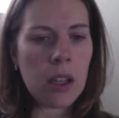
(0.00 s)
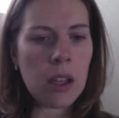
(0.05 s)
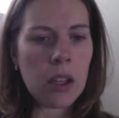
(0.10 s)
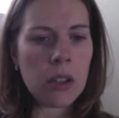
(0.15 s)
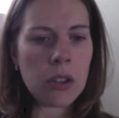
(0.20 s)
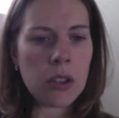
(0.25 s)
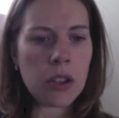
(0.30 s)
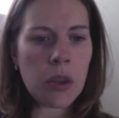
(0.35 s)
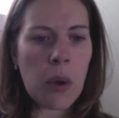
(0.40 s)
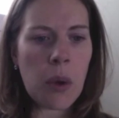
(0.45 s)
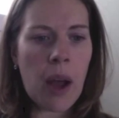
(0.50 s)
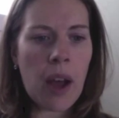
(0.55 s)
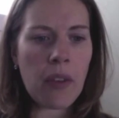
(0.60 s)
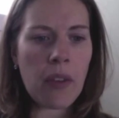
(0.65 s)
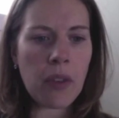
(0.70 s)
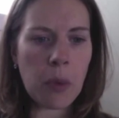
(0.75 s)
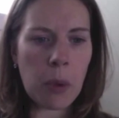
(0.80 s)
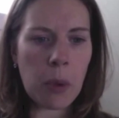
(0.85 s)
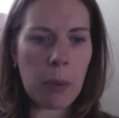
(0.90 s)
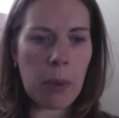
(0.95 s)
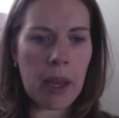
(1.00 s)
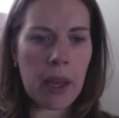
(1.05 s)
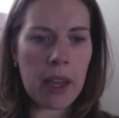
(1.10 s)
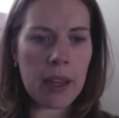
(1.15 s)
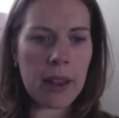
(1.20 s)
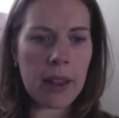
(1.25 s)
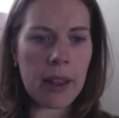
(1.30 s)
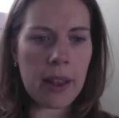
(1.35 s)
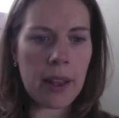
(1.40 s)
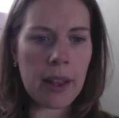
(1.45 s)
So after we
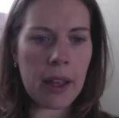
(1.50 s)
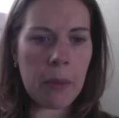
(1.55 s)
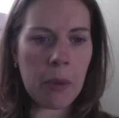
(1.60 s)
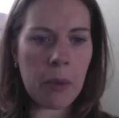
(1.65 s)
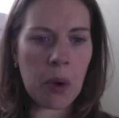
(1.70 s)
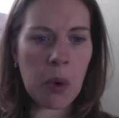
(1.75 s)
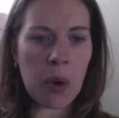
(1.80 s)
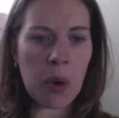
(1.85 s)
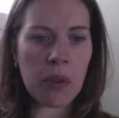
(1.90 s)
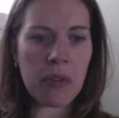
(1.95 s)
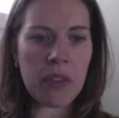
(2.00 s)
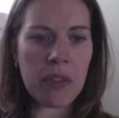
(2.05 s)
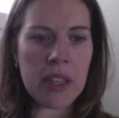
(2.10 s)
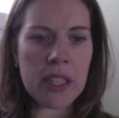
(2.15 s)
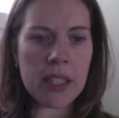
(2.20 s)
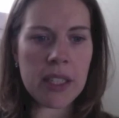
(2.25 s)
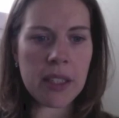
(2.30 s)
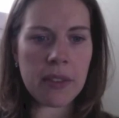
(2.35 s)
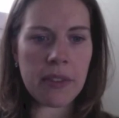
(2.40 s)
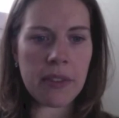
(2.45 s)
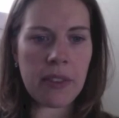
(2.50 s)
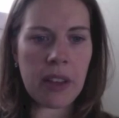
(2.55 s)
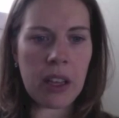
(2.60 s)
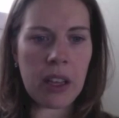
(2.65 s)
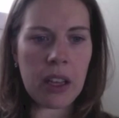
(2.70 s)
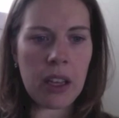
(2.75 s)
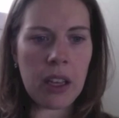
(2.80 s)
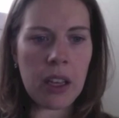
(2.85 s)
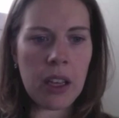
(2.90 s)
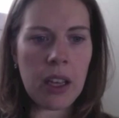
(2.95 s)
paid the immigrant visa
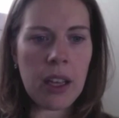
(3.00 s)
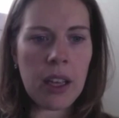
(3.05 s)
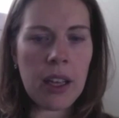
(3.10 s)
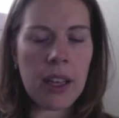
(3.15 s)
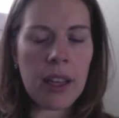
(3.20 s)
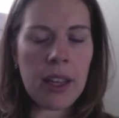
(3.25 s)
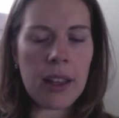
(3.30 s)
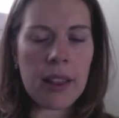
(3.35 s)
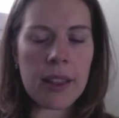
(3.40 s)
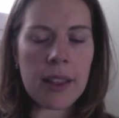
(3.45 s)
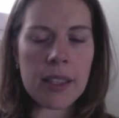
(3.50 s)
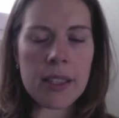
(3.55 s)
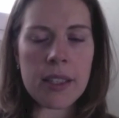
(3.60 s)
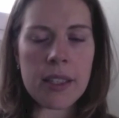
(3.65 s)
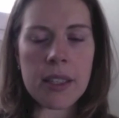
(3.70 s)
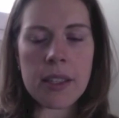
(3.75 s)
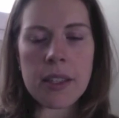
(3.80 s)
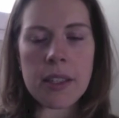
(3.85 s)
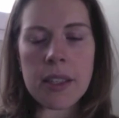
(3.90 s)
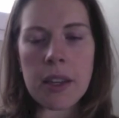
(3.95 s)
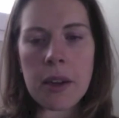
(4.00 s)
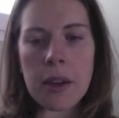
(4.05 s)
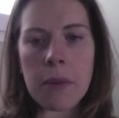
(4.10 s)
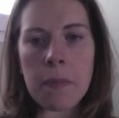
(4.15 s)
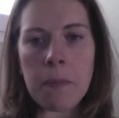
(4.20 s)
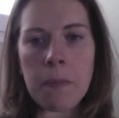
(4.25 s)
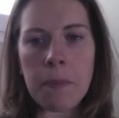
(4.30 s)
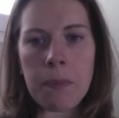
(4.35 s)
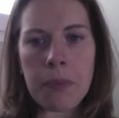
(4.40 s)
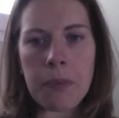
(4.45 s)
fee,
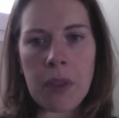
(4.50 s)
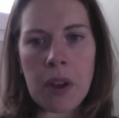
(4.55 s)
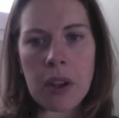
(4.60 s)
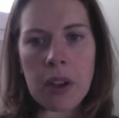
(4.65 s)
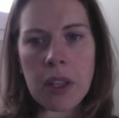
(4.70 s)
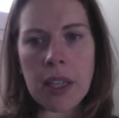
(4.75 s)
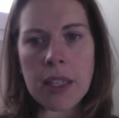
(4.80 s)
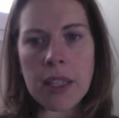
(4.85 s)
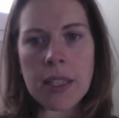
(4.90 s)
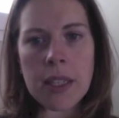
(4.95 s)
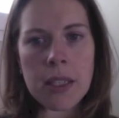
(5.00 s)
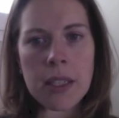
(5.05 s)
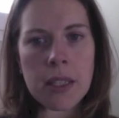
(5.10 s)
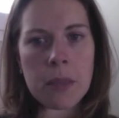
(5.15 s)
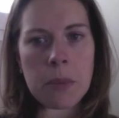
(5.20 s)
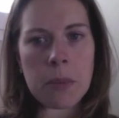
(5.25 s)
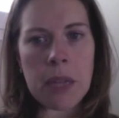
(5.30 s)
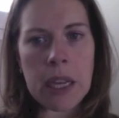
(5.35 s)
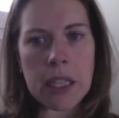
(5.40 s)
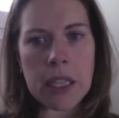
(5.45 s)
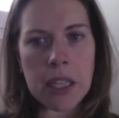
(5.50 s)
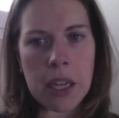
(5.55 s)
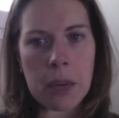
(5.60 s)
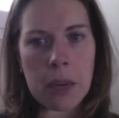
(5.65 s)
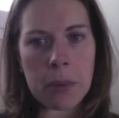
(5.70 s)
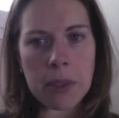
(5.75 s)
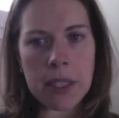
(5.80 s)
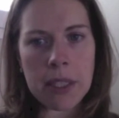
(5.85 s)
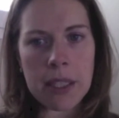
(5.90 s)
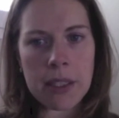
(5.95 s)
the online system takes a
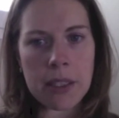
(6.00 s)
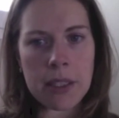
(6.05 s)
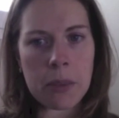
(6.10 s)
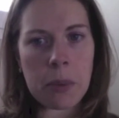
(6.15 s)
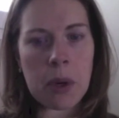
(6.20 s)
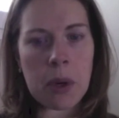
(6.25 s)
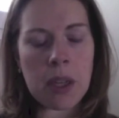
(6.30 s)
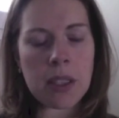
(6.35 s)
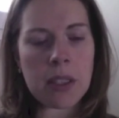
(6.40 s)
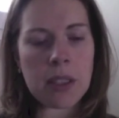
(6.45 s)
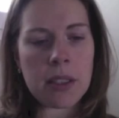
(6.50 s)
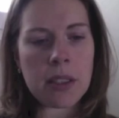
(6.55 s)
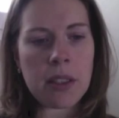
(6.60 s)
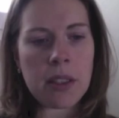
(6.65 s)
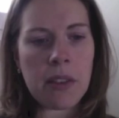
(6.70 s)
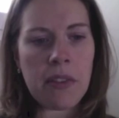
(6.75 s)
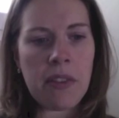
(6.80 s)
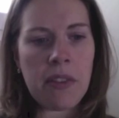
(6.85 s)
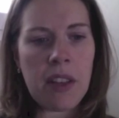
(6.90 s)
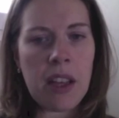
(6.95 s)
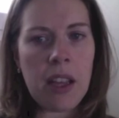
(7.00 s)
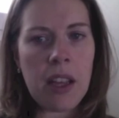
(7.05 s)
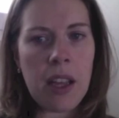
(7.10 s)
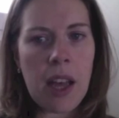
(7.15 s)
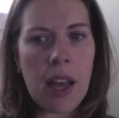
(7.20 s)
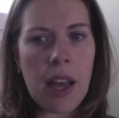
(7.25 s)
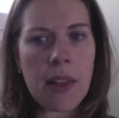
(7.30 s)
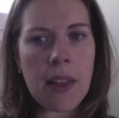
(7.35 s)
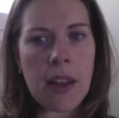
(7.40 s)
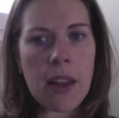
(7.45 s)
couple days to process the fee,
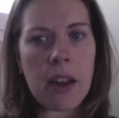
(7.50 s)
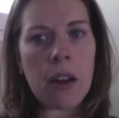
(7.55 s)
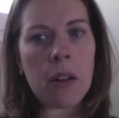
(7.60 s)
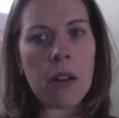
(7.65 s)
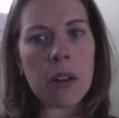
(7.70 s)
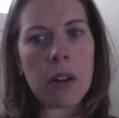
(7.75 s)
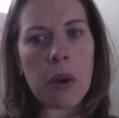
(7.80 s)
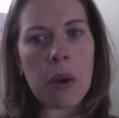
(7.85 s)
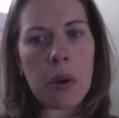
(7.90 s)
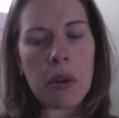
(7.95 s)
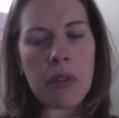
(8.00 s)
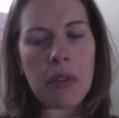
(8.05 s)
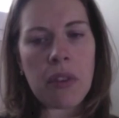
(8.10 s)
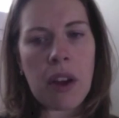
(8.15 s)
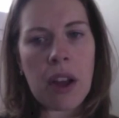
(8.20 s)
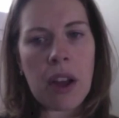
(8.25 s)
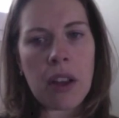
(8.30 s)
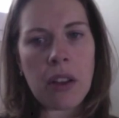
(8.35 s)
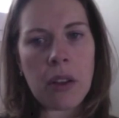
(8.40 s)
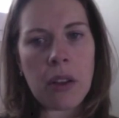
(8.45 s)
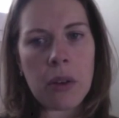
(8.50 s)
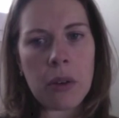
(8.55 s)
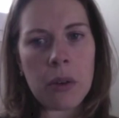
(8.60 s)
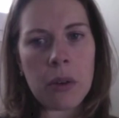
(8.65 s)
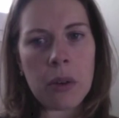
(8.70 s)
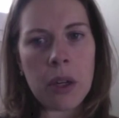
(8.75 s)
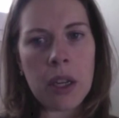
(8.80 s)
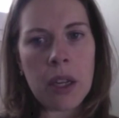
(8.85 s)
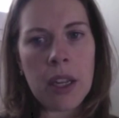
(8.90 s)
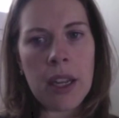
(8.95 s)
and then it'll notify
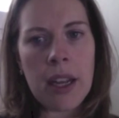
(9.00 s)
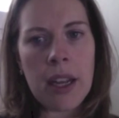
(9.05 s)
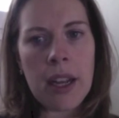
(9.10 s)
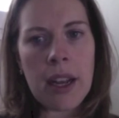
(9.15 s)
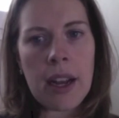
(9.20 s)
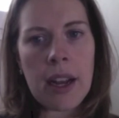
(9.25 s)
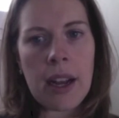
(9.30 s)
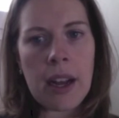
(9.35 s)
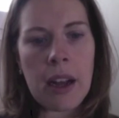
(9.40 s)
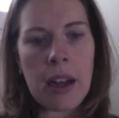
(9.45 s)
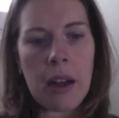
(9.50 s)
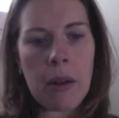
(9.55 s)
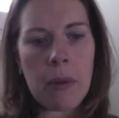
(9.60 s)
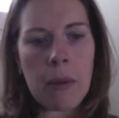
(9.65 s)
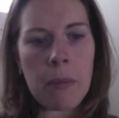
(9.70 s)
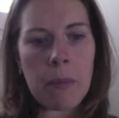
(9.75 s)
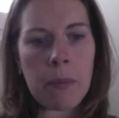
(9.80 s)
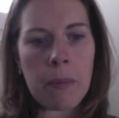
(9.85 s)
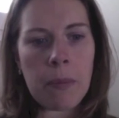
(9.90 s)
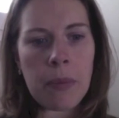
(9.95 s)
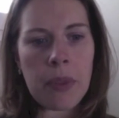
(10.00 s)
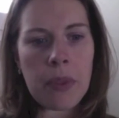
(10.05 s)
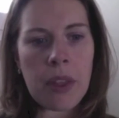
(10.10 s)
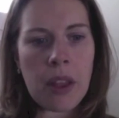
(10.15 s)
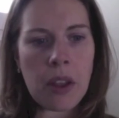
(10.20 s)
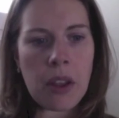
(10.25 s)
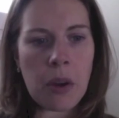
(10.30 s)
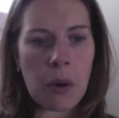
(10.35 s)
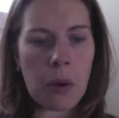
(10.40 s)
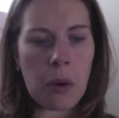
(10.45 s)
you
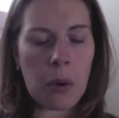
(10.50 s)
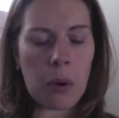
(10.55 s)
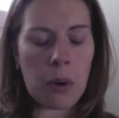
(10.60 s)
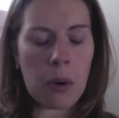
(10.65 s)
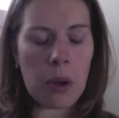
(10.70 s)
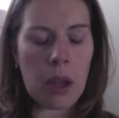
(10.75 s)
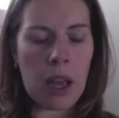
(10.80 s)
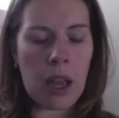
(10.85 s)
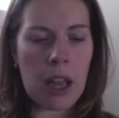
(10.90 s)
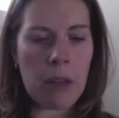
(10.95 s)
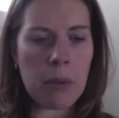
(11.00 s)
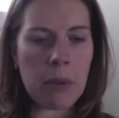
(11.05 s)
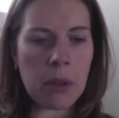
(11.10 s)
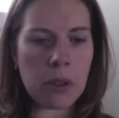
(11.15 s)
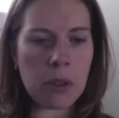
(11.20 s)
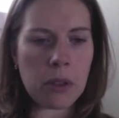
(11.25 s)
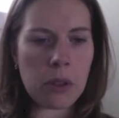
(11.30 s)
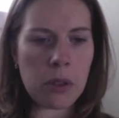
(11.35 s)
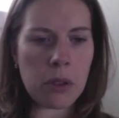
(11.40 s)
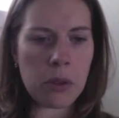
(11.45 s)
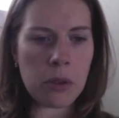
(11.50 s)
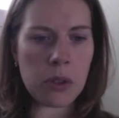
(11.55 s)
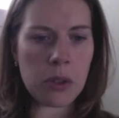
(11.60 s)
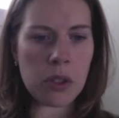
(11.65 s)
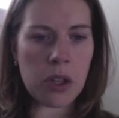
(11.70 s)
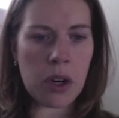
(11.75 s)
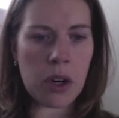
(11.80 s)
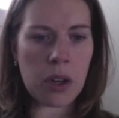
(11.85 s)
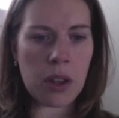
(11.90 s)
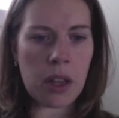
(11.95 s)
that you're able to
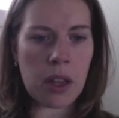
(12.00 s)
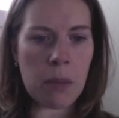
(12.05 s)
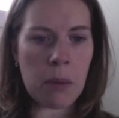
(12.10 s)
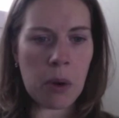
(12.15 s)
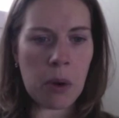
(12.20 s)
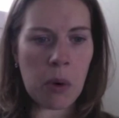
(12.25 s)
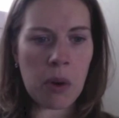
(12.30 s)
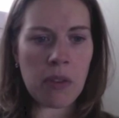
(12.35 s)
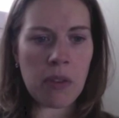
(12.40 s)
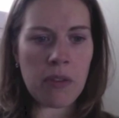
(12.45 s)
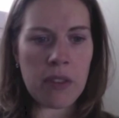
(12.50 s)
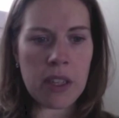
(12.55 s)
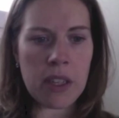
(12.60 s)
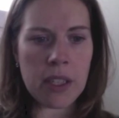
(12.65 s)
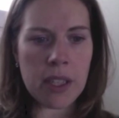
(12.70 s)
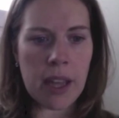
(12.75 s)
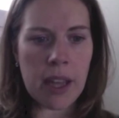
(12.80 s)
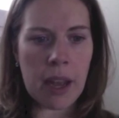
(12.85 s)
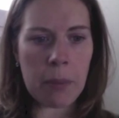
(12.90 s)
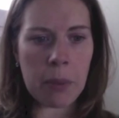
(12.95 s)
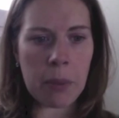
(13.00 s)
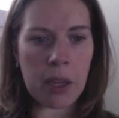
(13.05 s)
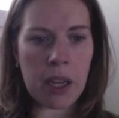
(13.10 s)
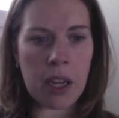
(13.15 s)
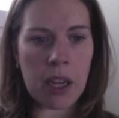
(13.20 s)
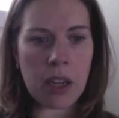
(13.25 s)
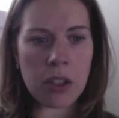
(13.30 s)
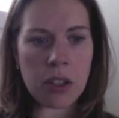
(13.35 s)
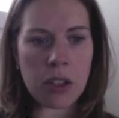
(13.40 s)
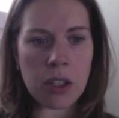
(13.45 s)
start the immigrant visa
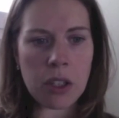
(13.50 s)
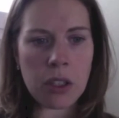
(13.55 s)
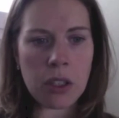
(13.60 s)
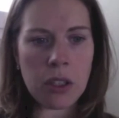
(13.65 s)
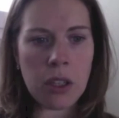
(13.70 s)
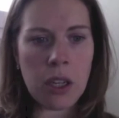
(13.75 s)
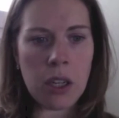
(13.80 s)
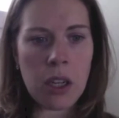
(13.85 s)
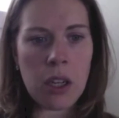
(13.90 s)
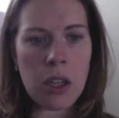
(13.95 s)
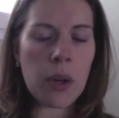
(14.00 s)
application.